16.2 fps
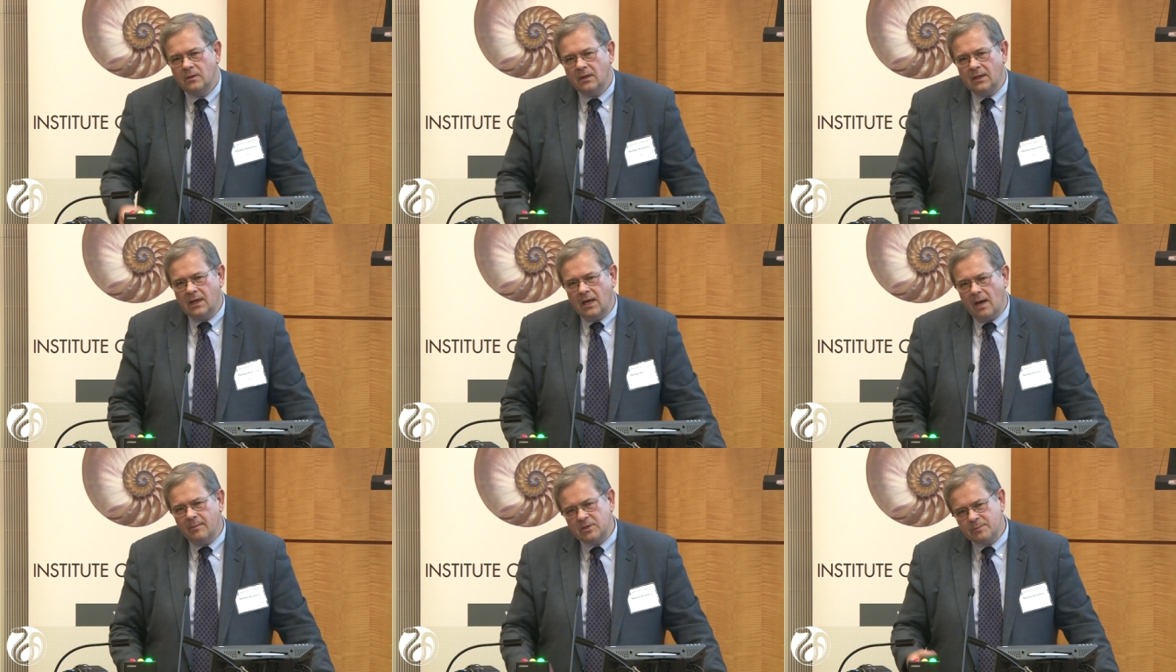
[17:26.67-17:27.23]

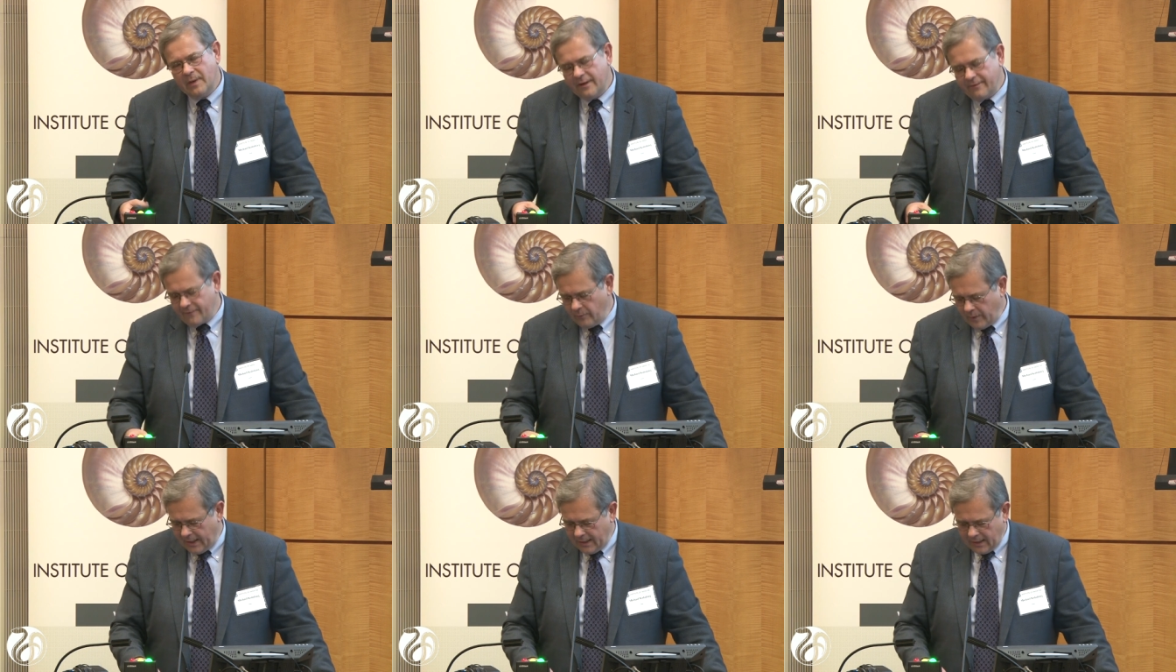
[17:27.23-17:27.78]
how much benefit
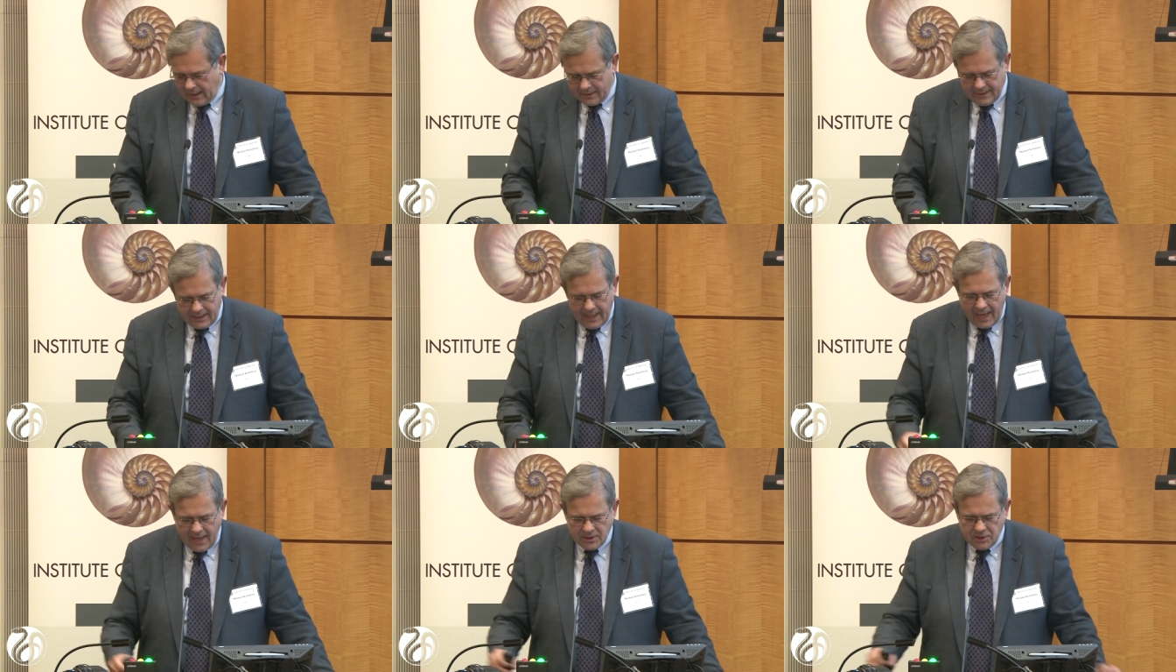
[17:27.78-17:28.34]
we get. And they
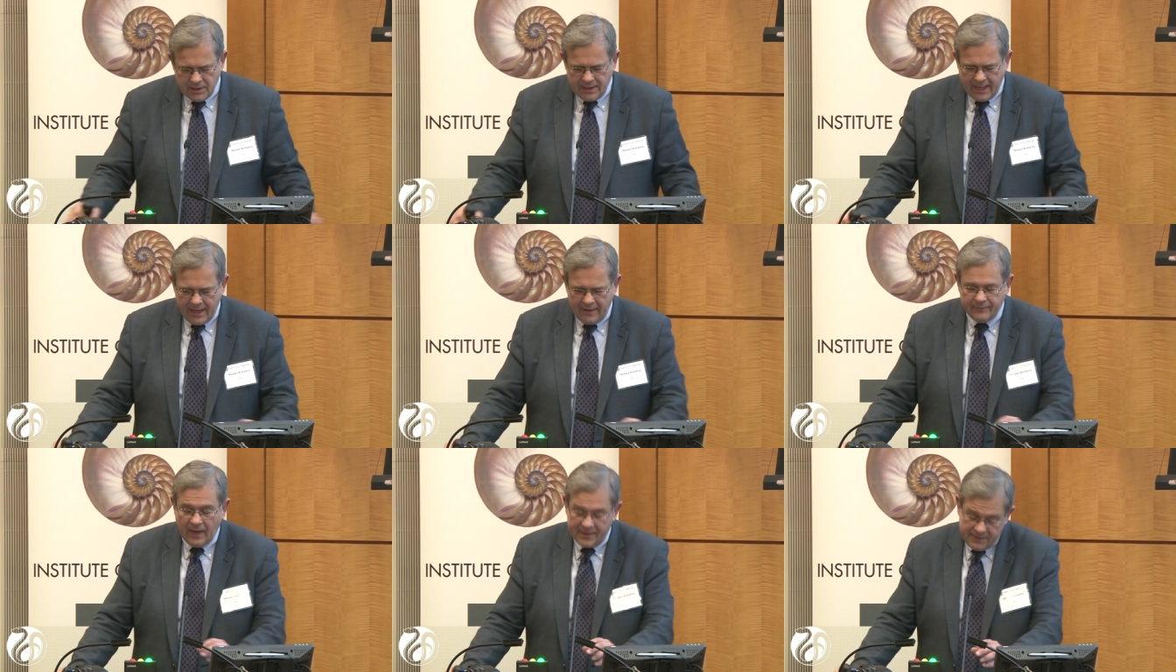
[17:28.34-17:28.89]
actually
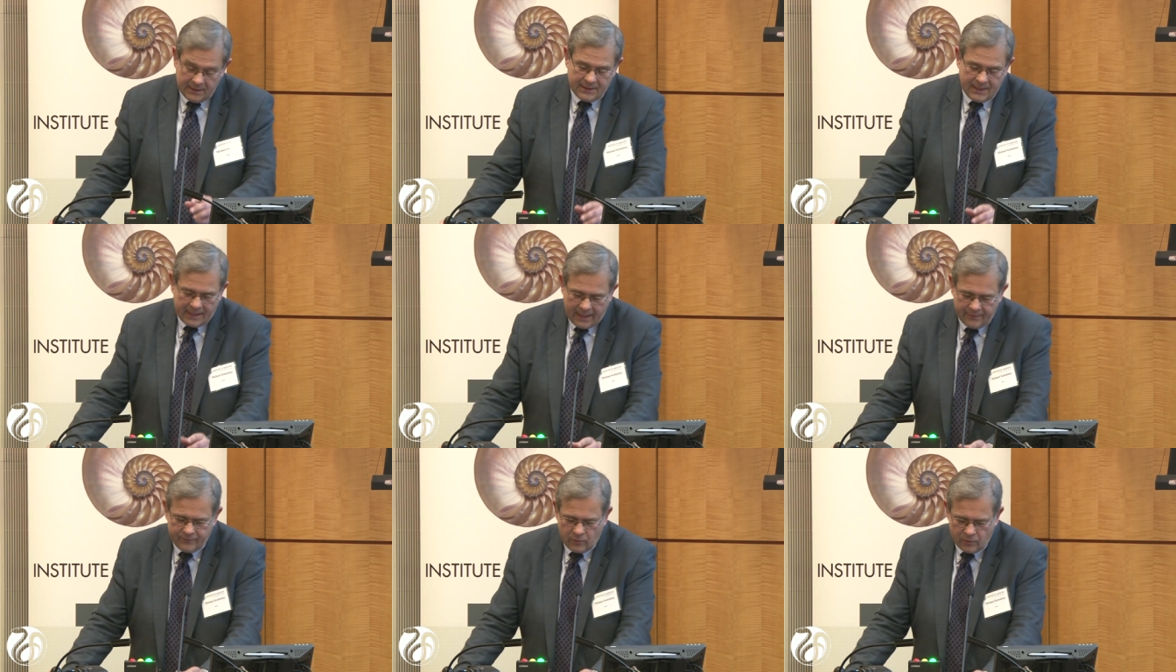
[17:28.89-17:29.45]
gave, I think they
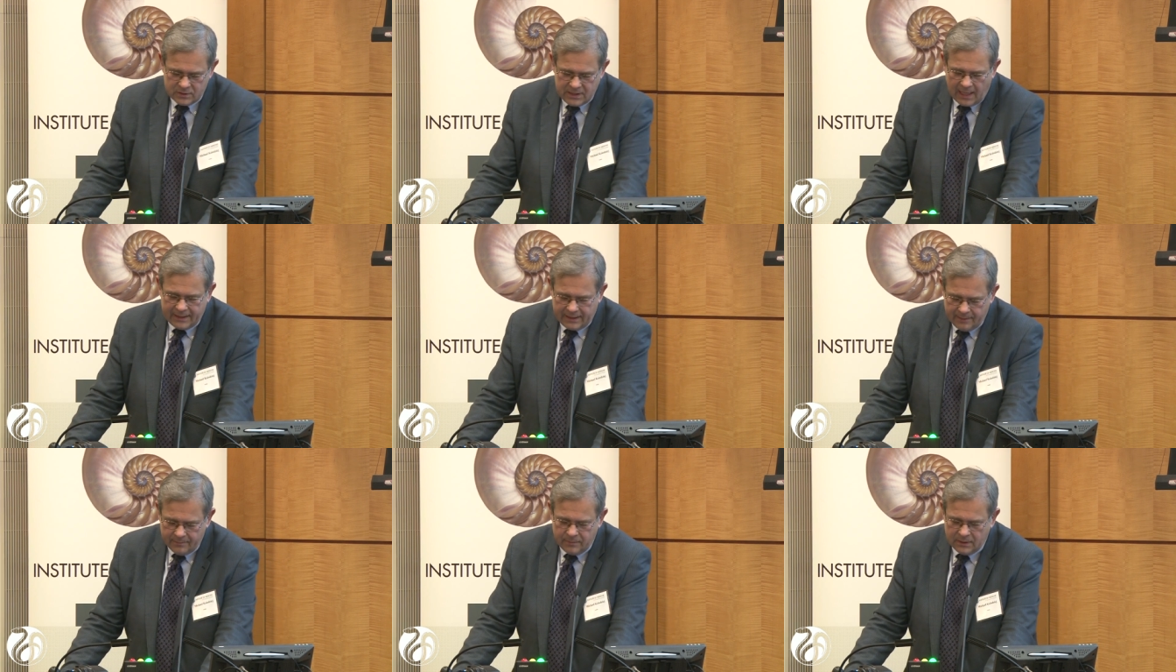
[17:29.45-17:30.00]
gave crizotinib,